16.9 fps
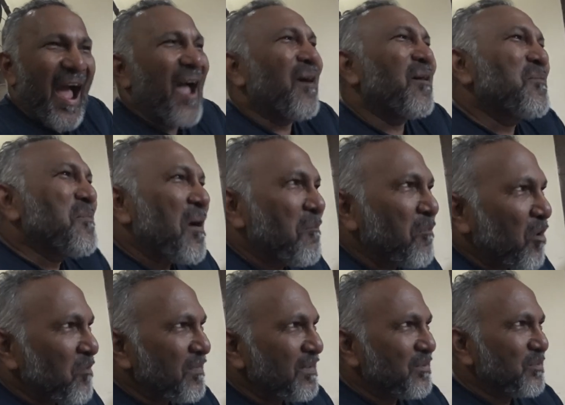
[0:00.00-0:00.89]
I'm
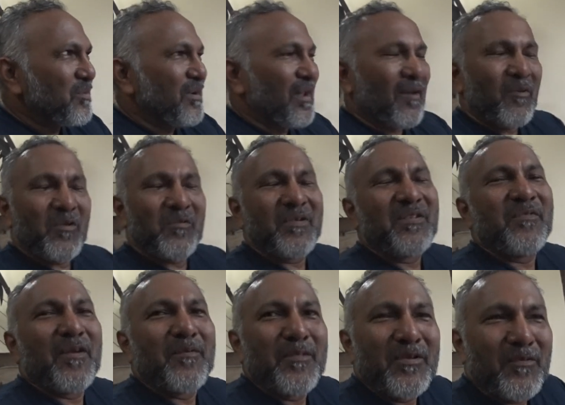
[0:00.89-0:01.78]
always good. I'm always
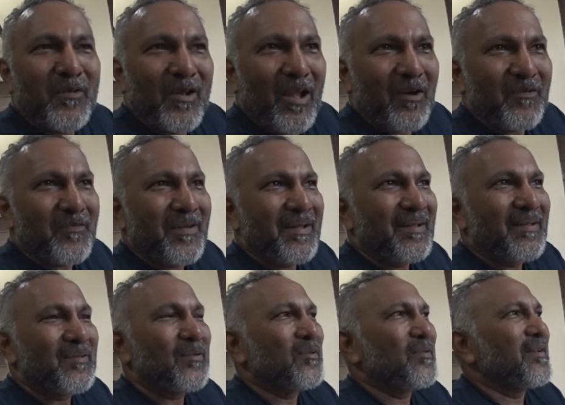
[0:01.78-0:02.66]
famous for laughing.
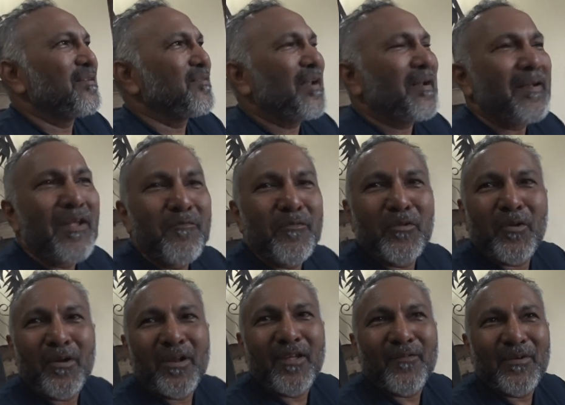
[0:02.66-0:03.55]
So that name was
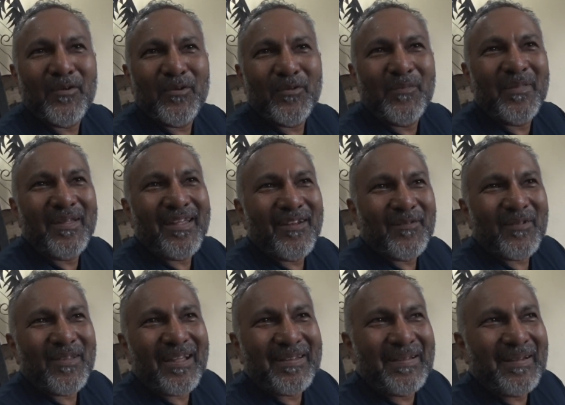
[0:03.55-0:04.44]
not given to me. It
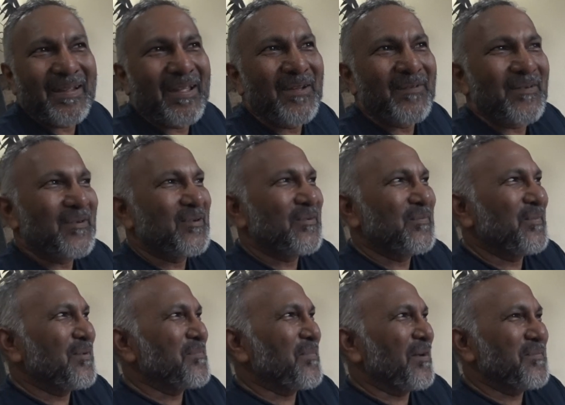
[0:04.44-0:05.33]
was actually given to
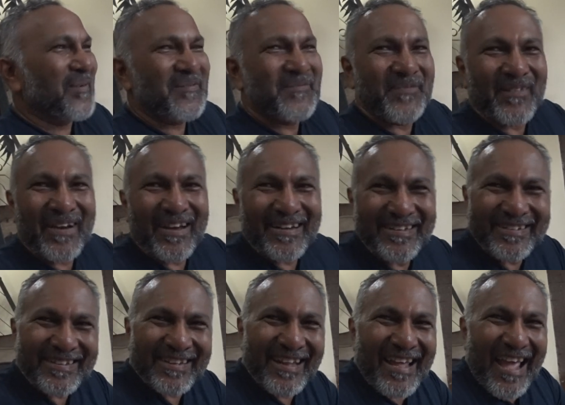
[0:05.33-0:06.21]
me by my friends.